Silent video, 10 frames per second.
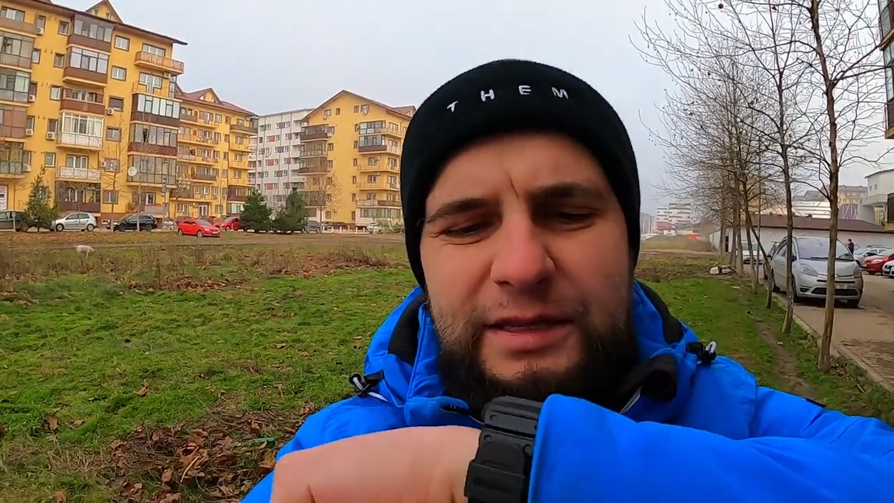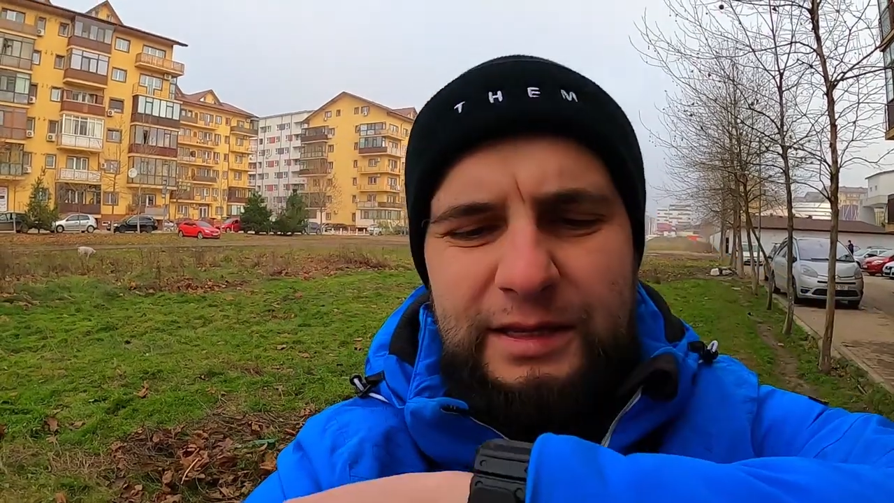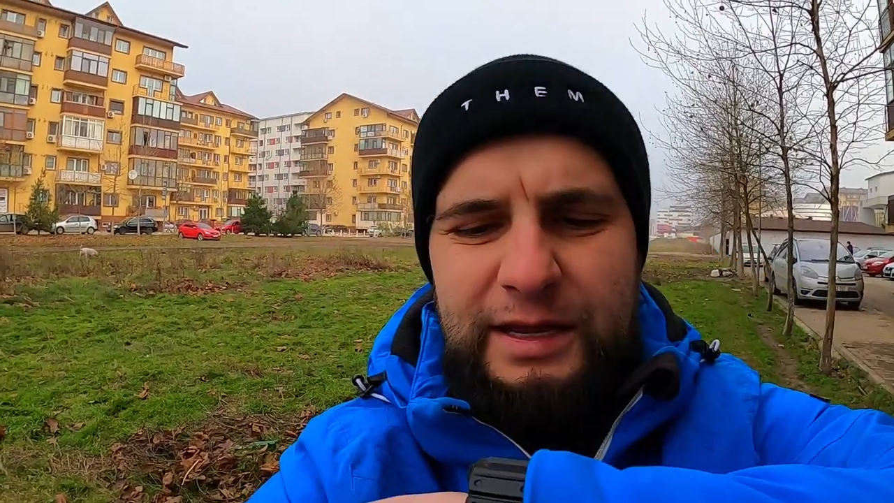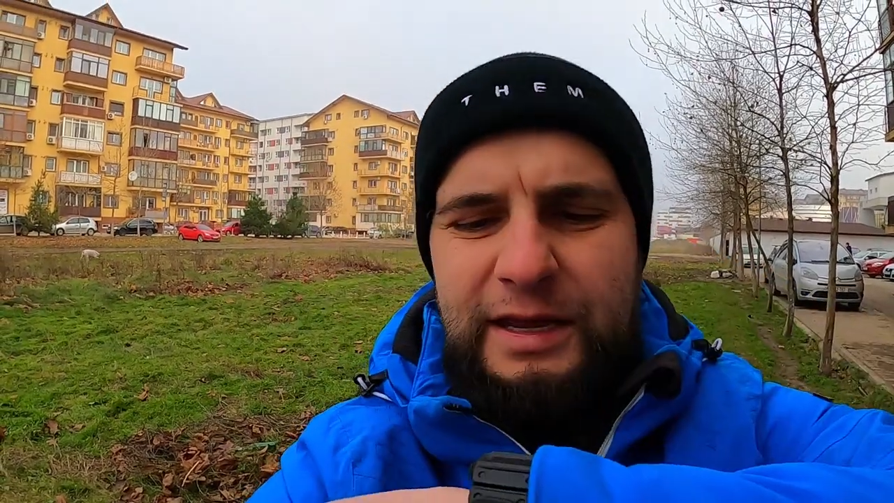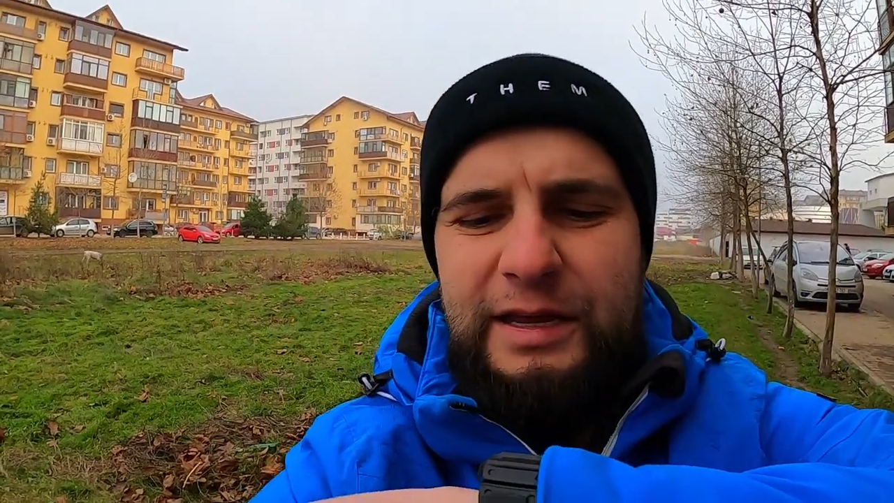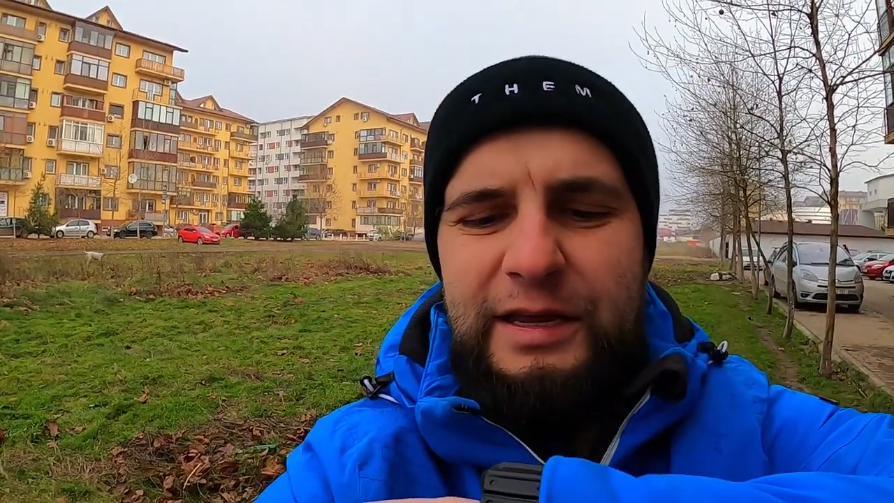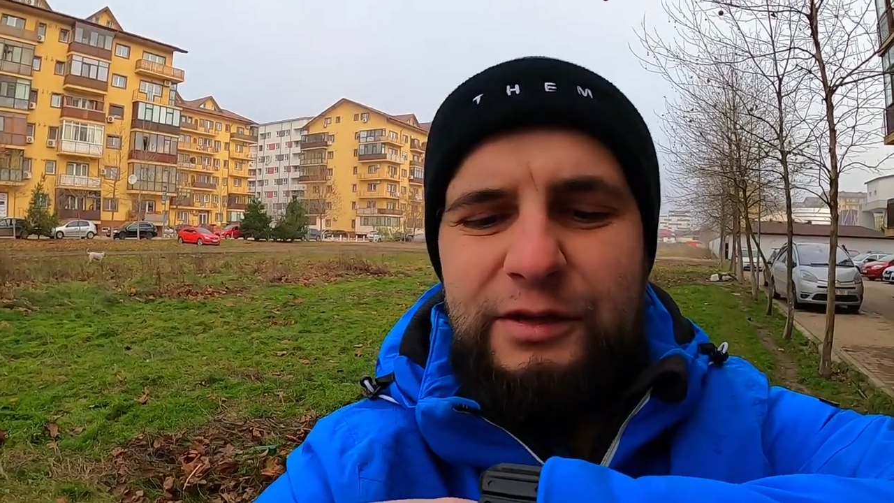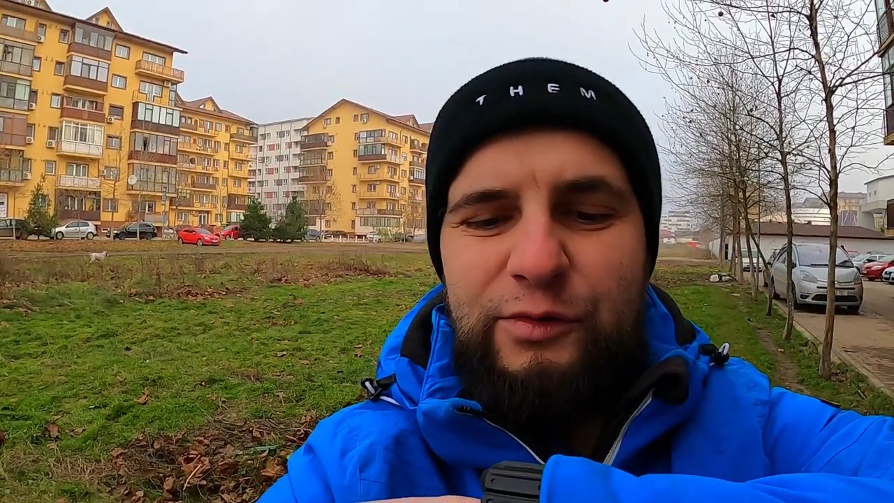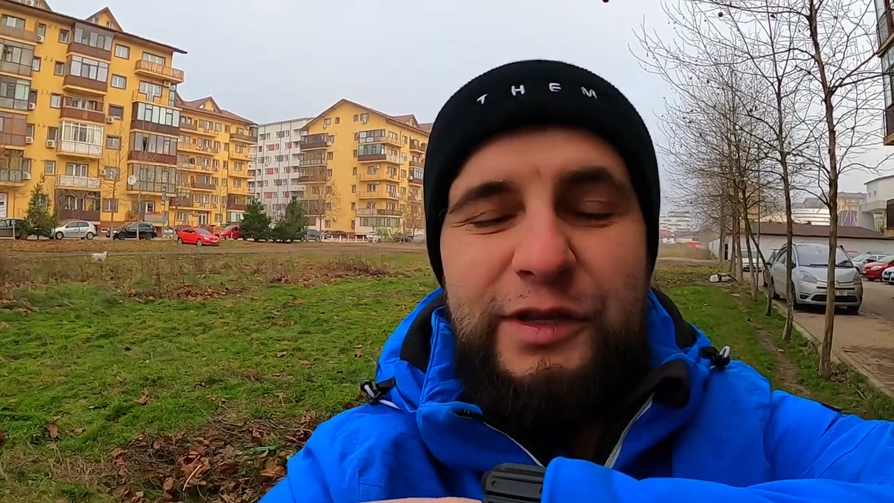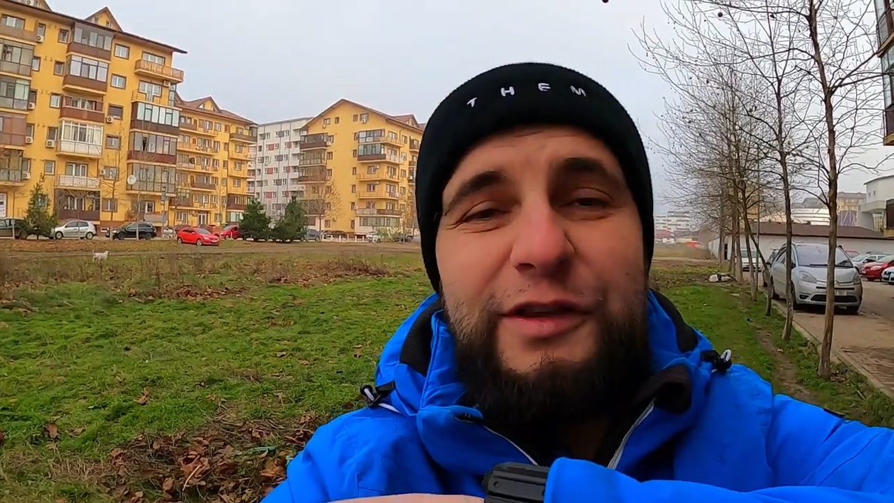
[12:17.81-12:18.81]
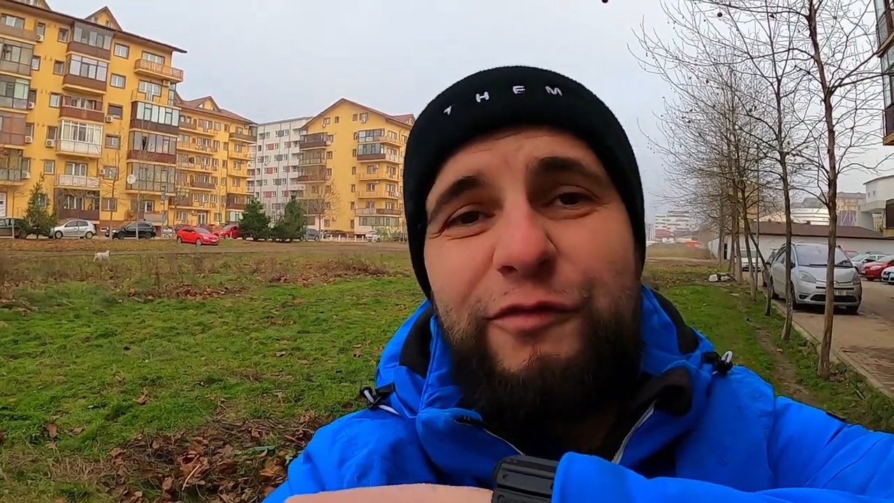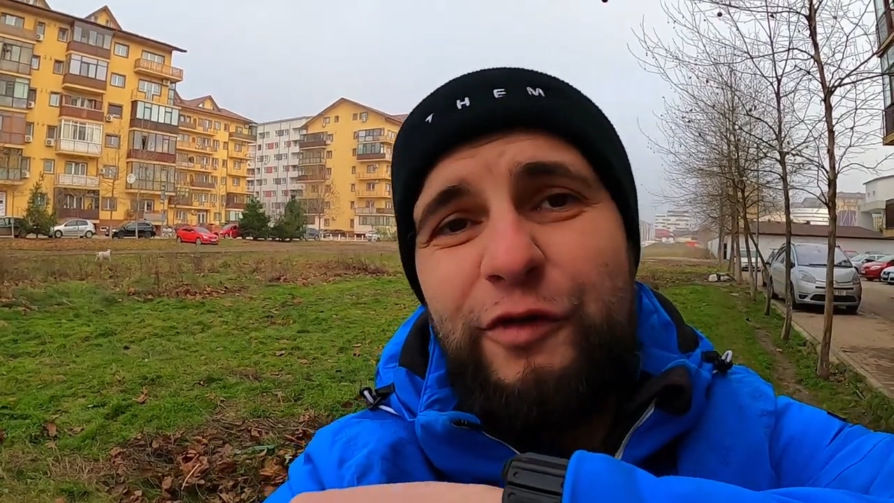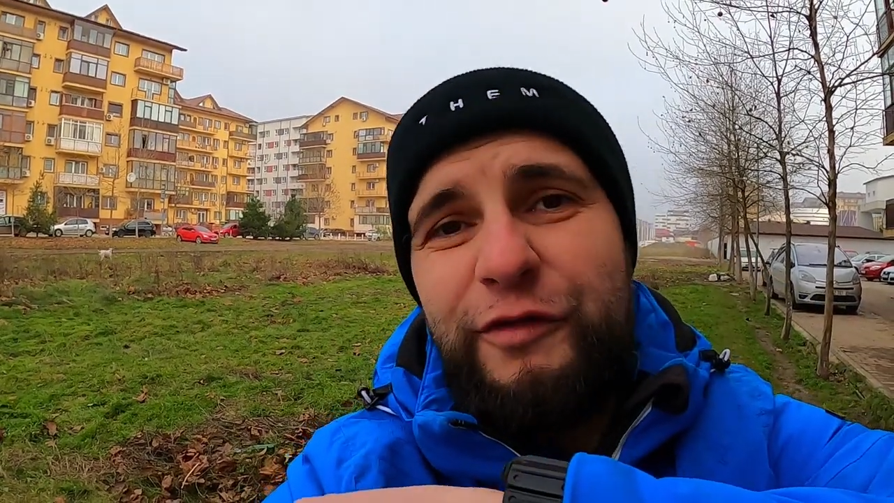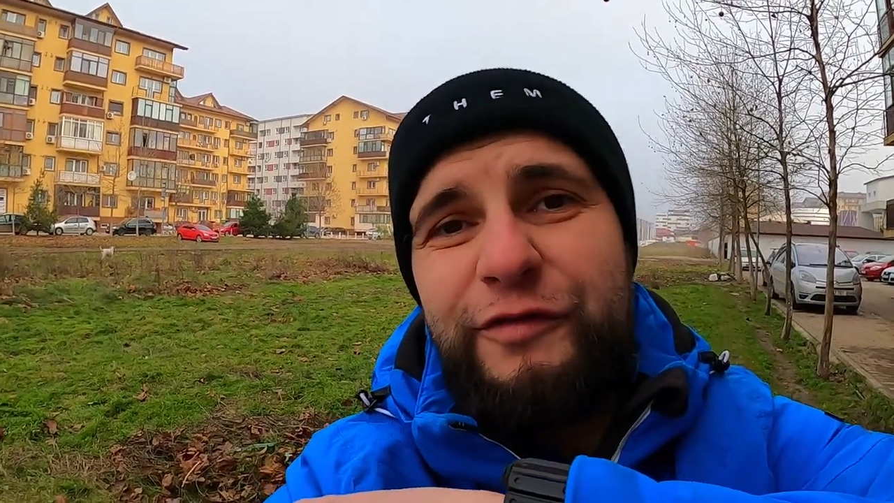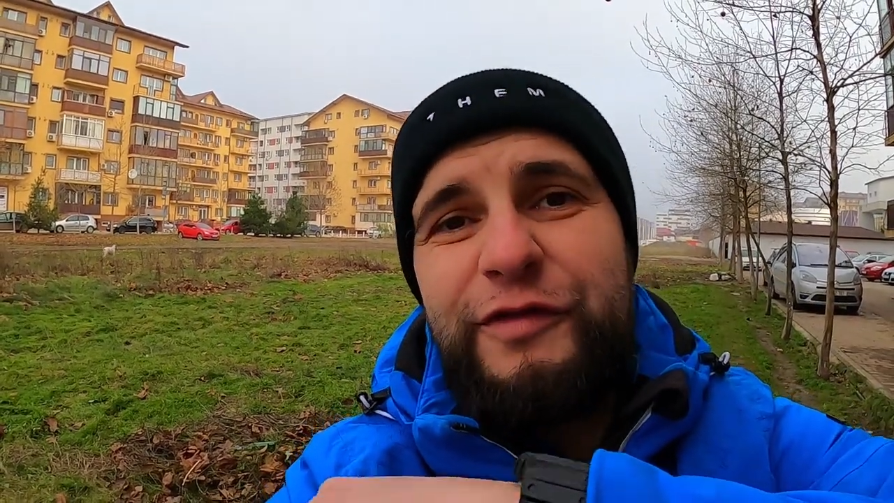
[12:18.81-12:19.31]
the
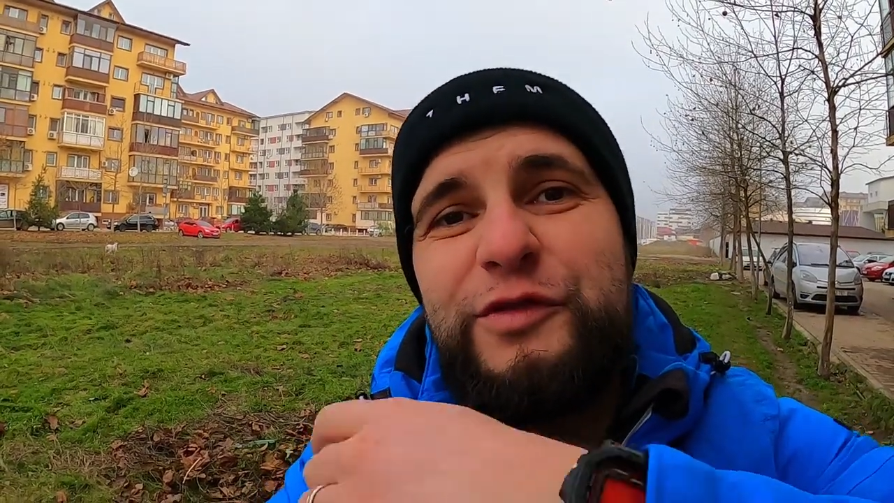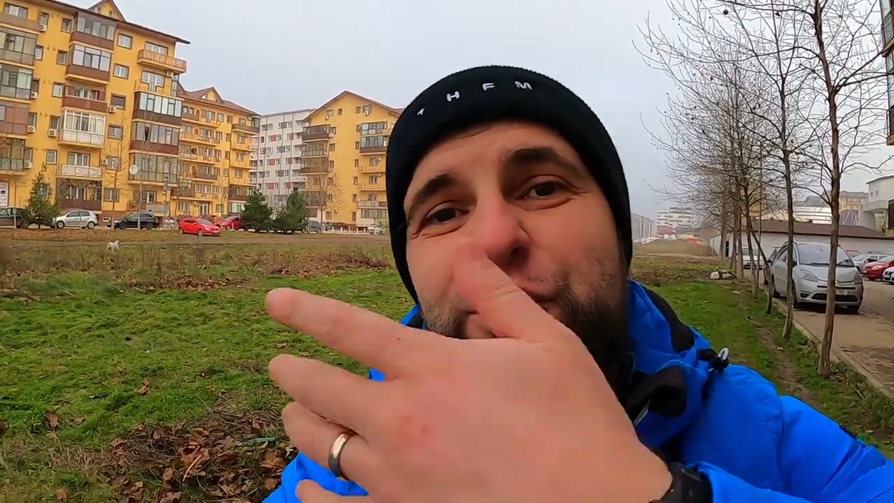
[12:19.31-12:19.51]
24th,